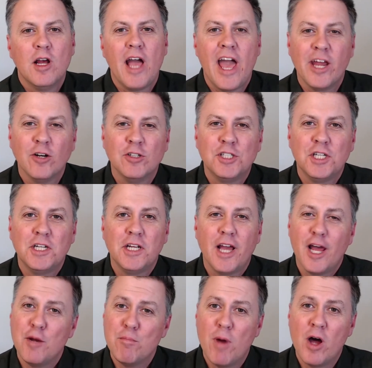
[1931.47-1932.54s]
energy,
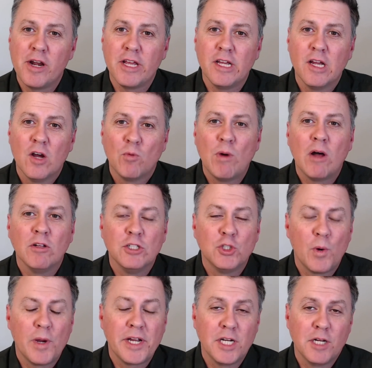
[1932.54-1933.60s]
and money while
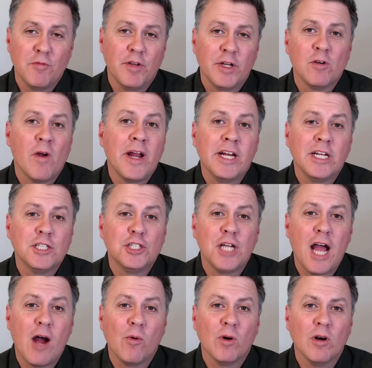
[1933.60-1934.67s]
enjoying an invigorating
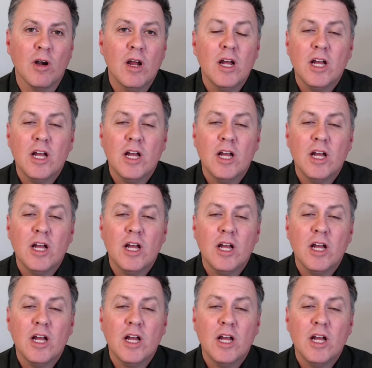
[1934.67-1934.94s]
shower.